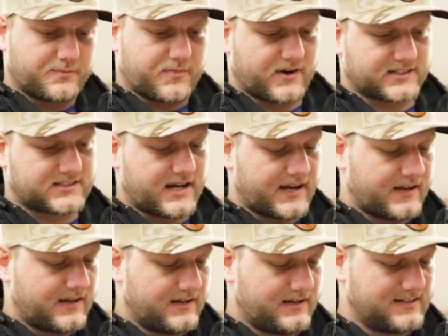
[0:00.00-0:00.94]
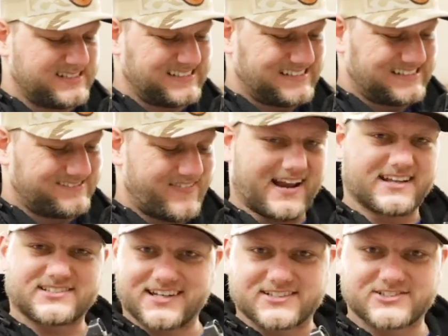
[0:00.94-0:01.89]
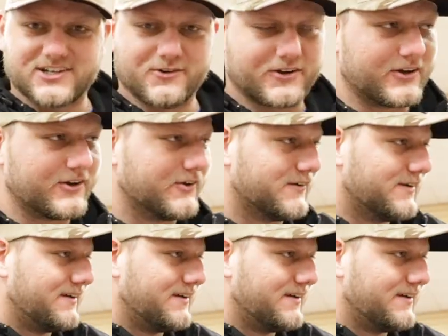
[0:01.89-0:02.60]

super excited. Man, it's like so new.